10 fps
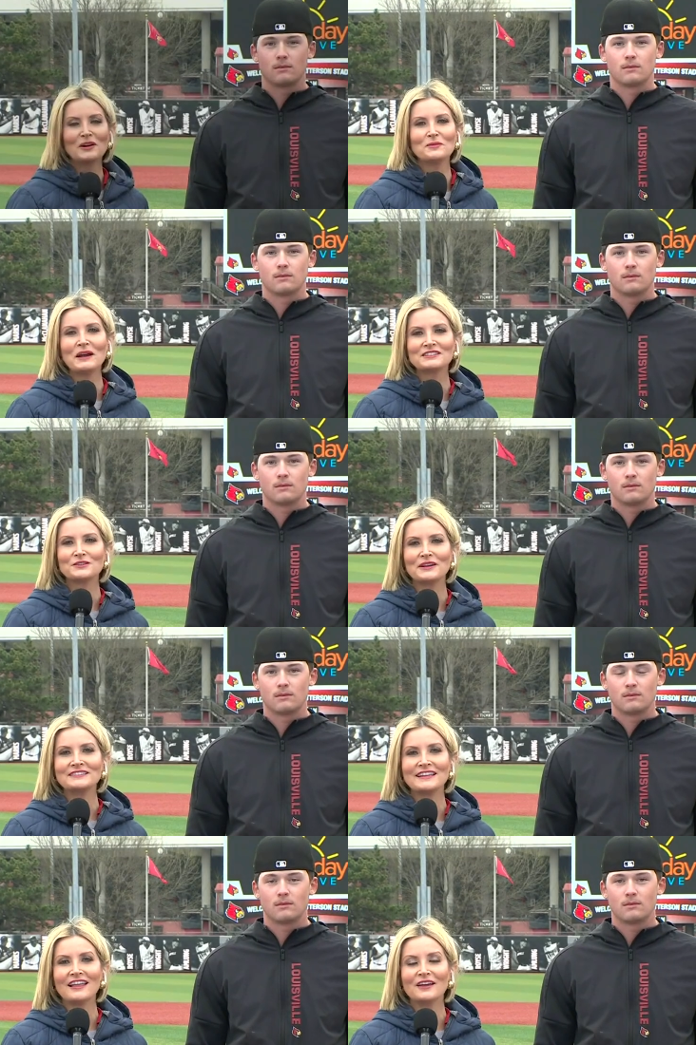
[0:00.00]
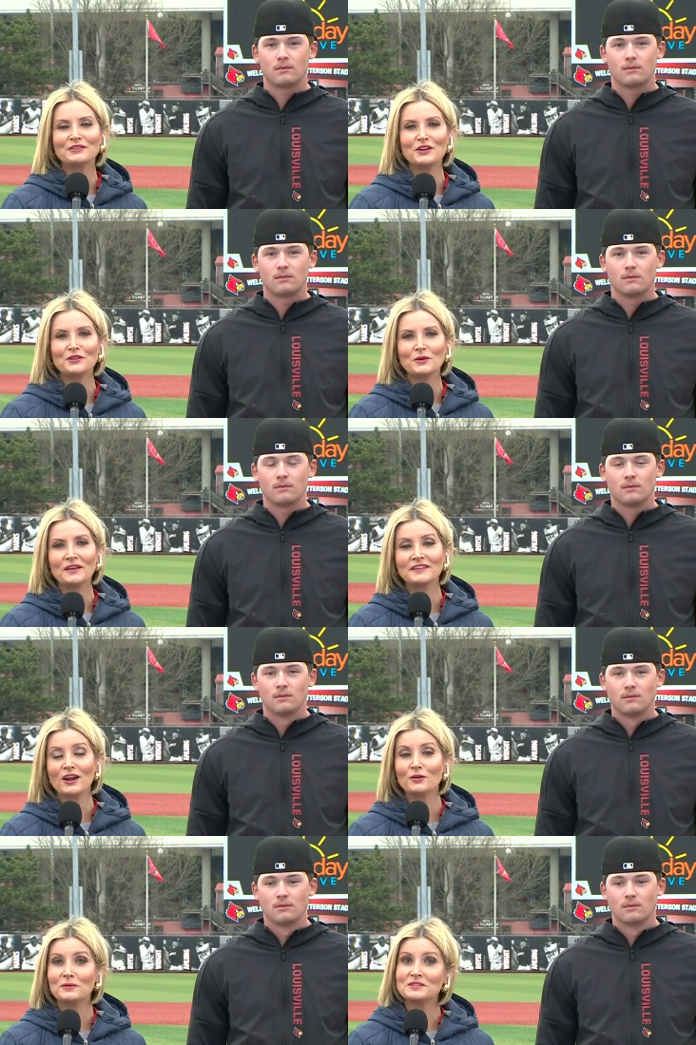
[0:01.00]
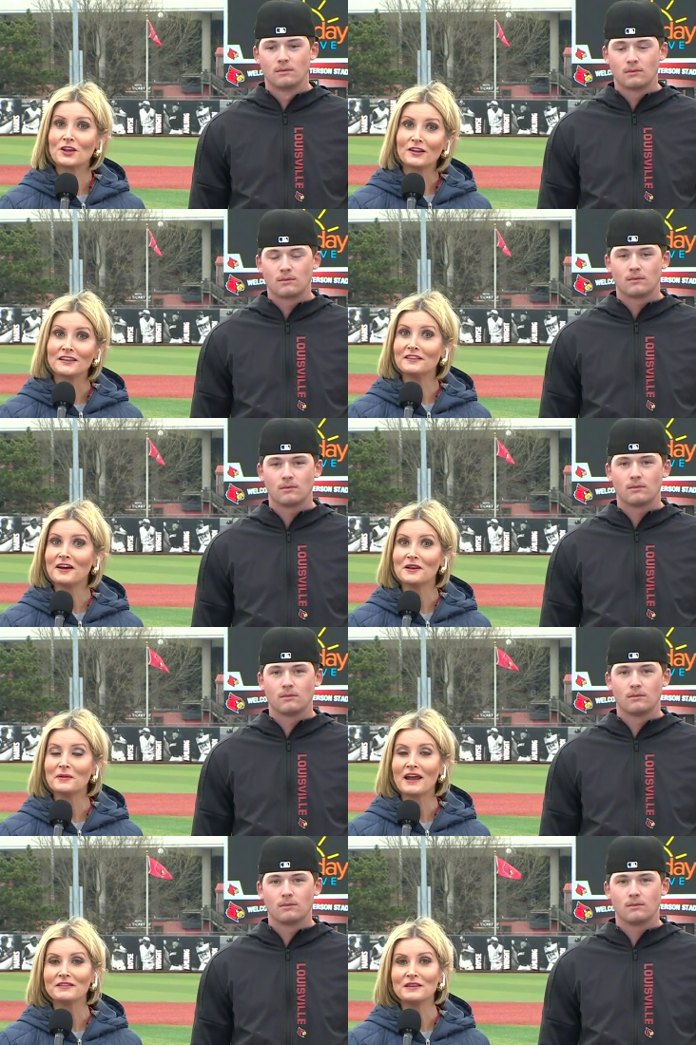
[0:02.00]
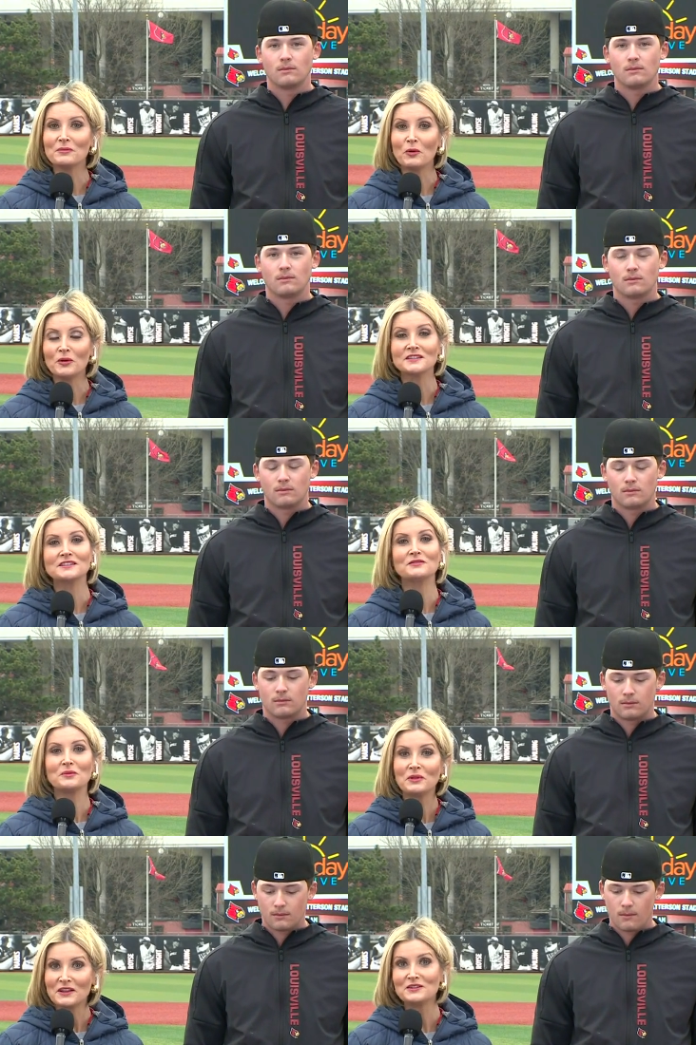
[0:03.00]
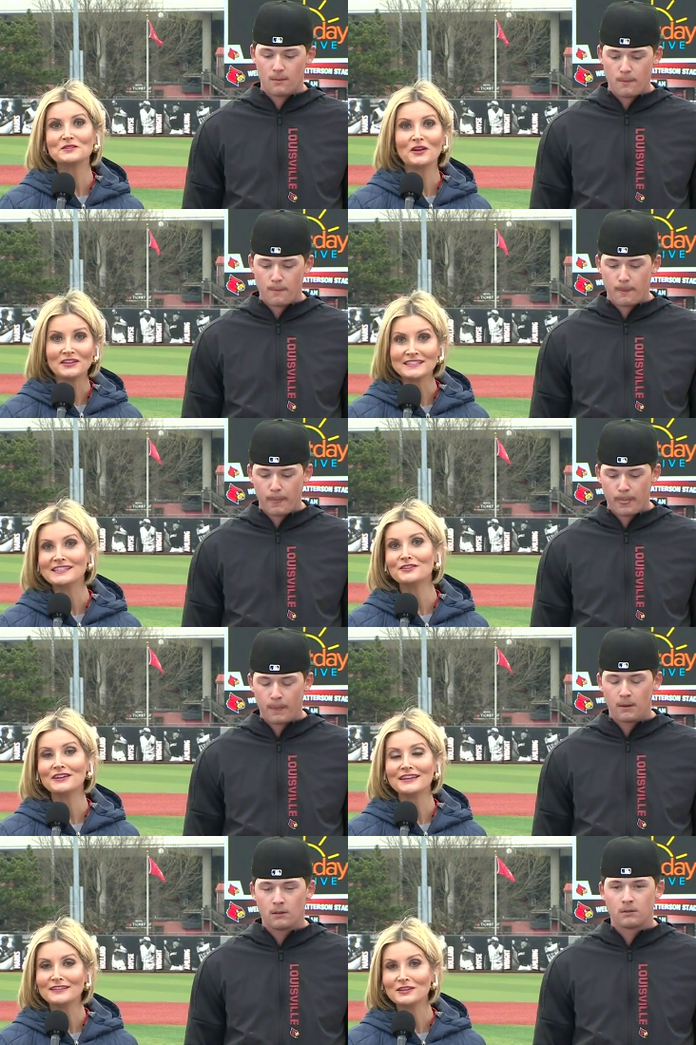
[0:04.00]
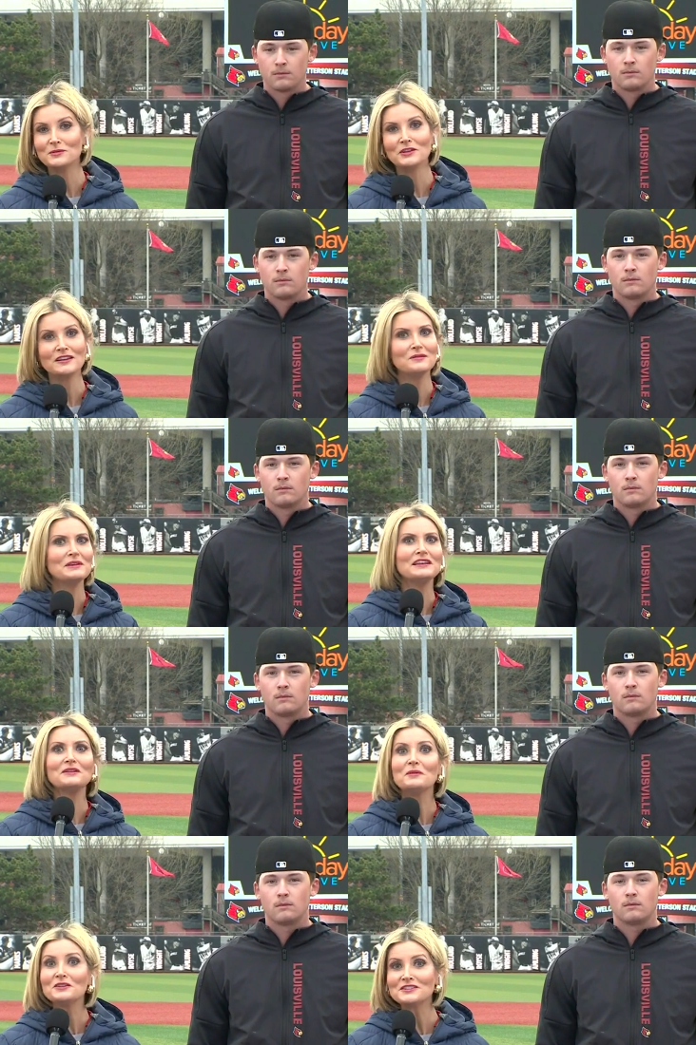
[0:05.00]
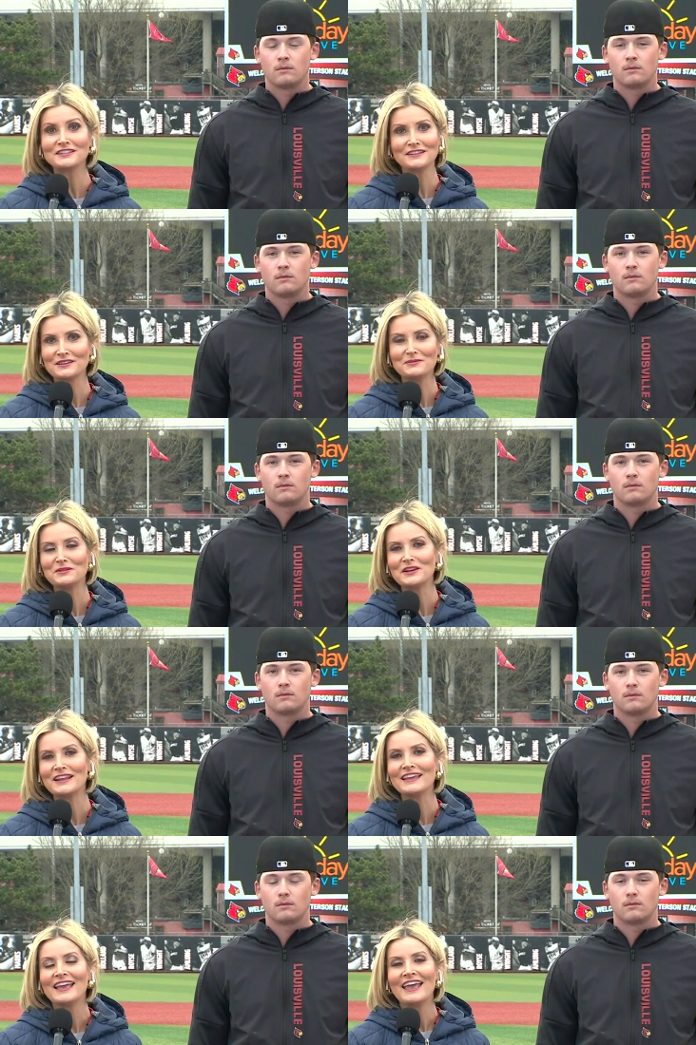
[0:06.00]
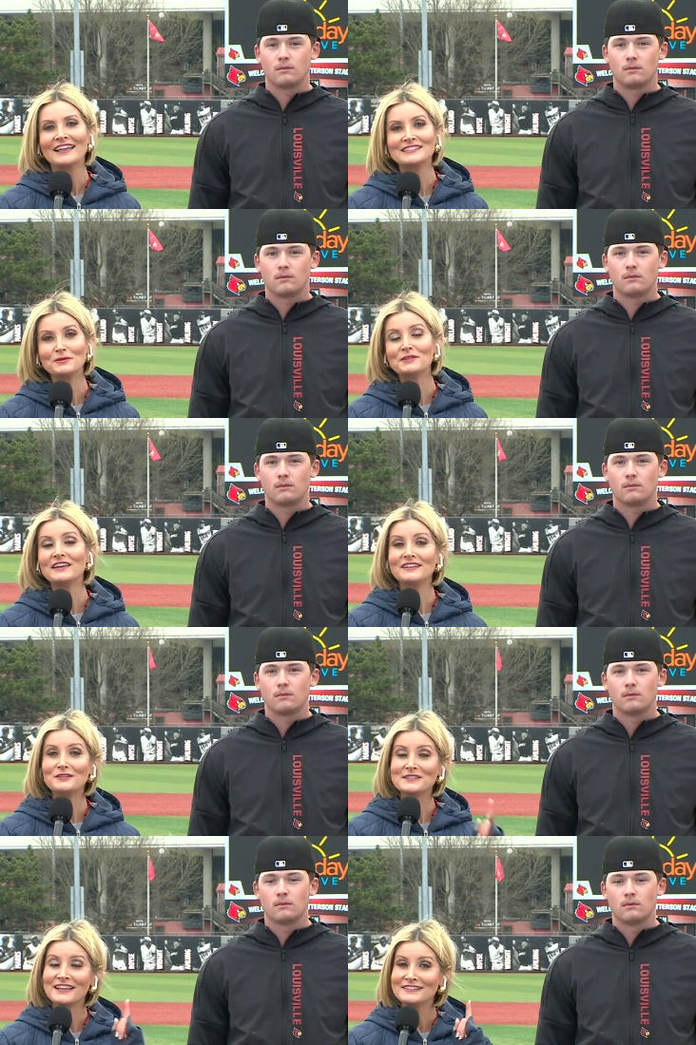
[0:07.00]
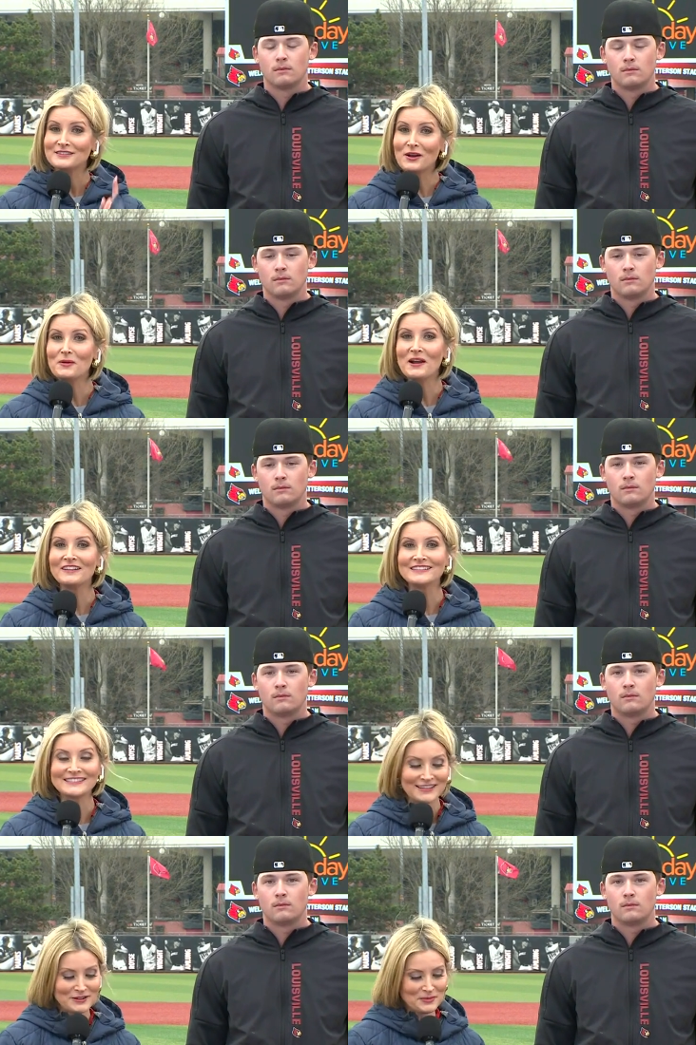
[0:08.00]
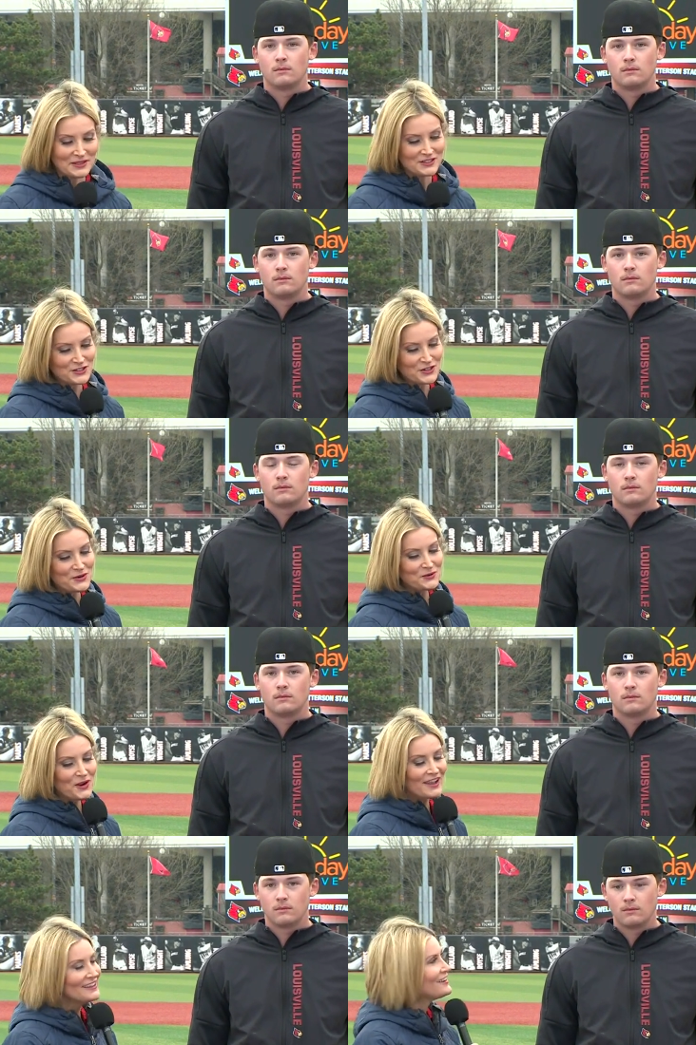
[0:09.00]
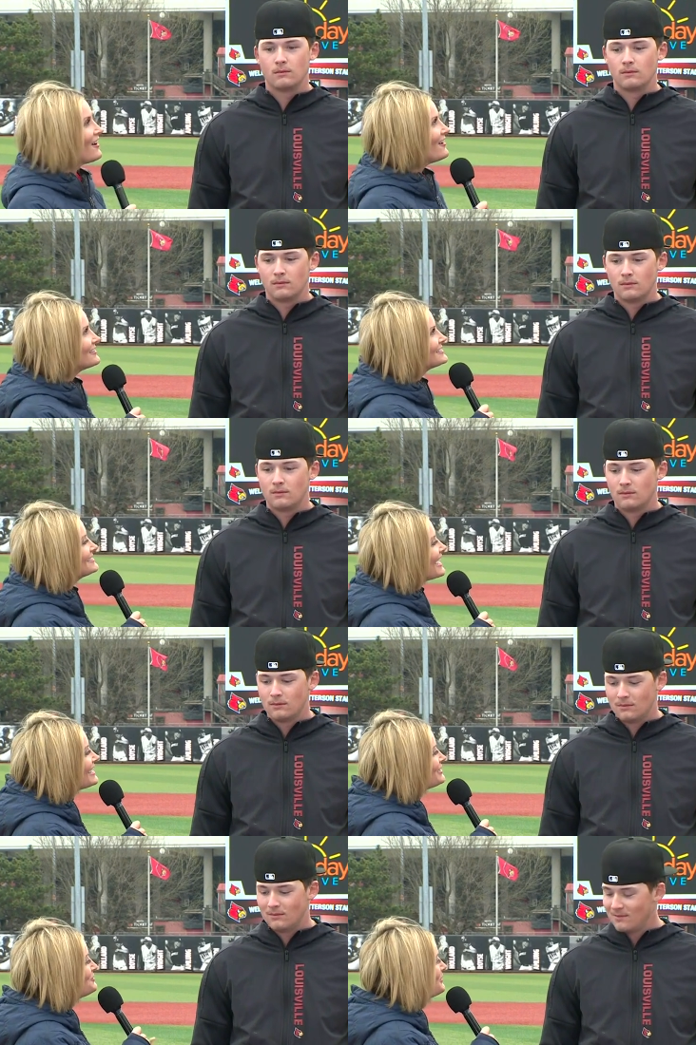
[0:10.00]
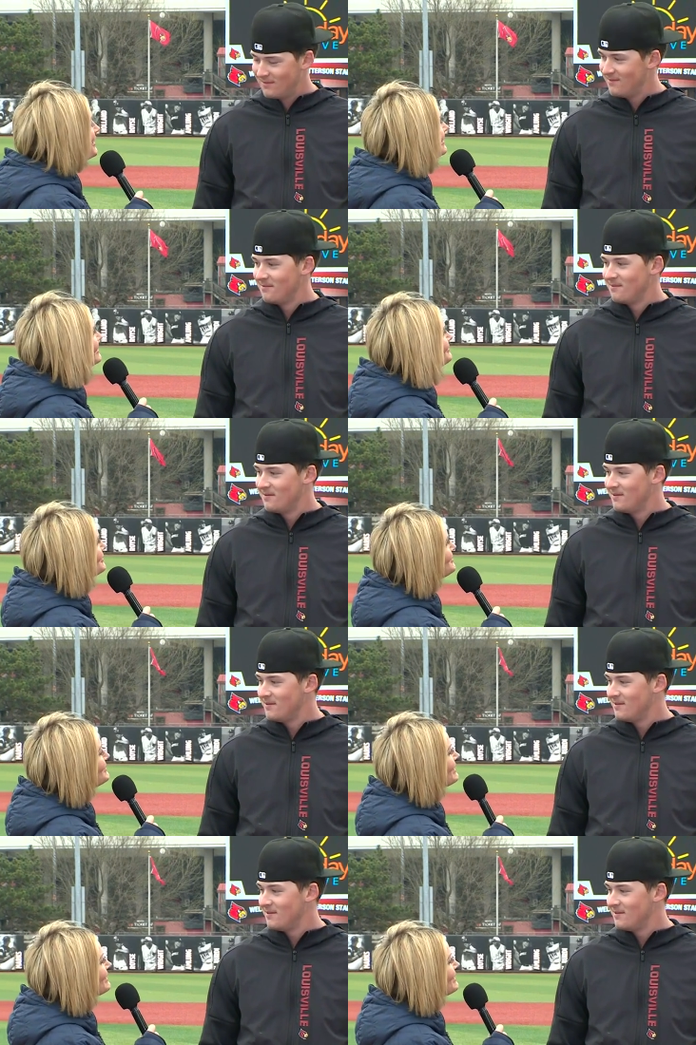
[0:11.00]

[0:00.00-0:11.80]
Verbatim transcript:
Speaker 1: Welcome back to Great Day Live. You know, throughout the hour, we've been talking a lot about the importance of the players volunteering in the community being immersed in the community. And someone that knows that so well is senior pitcher Ryan Hawks. Thank you, Ryan, for coming